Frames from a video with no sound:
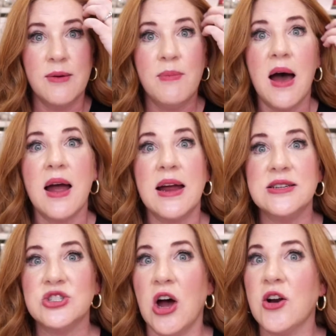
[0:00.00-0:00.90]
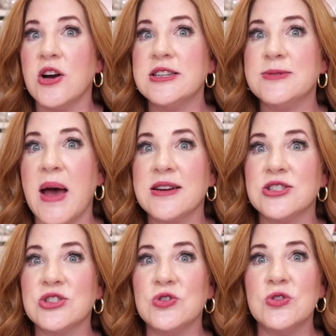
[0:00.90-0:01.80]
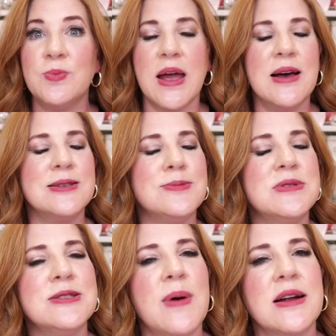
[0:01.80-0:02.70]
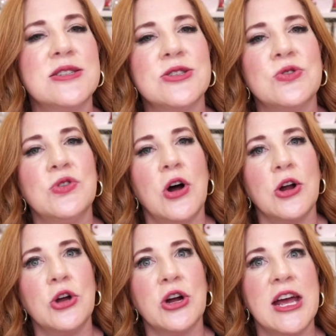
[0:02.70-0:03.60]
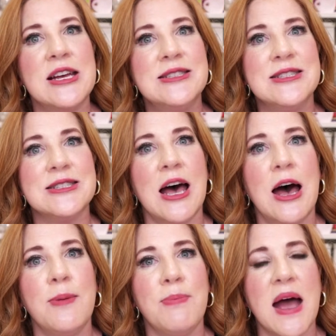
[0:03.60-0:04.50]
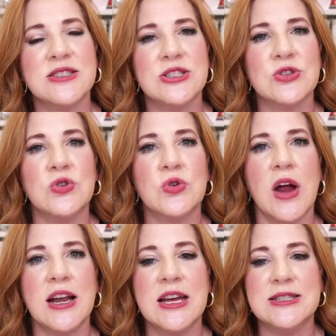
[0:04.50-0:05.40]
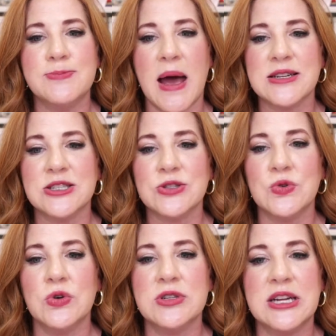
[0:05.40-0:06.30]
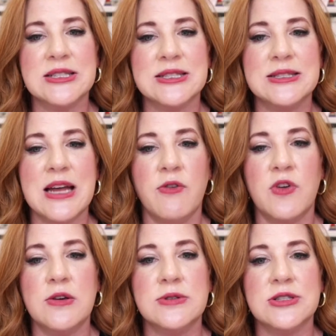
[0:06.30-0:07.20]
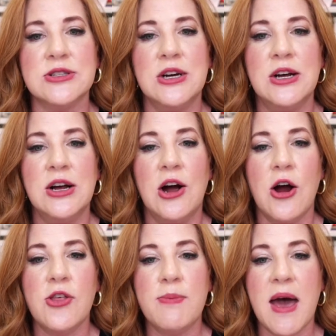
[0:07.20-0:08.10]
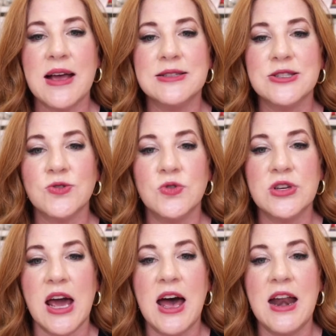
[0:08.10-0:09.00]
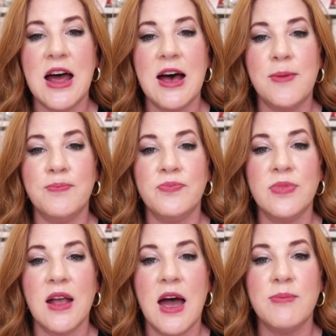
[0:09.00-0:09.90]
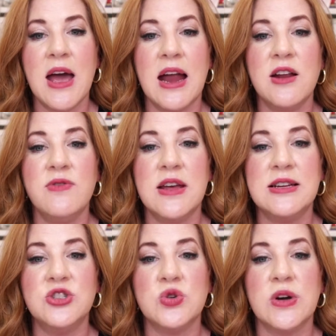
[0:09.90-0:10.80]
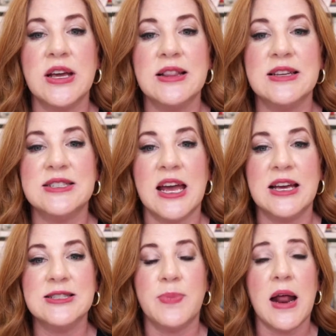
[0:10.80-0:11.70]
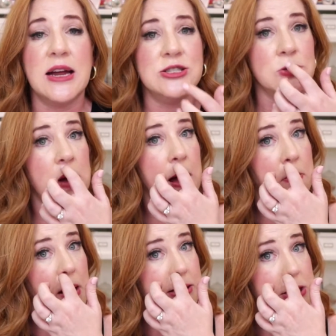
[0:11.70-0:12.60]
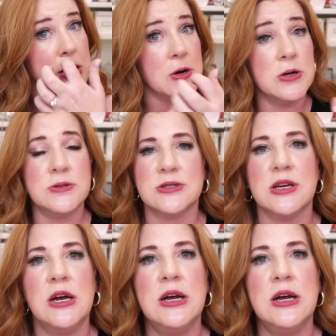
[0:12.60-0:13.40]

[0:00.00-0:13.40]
My daughter is back to school. My husband's back to school. Are your kids back to school? Grandkids back to school? Nieces, nephews? Are they back in school yet? I'm kind of enjoying the days, but I do have my daughter who's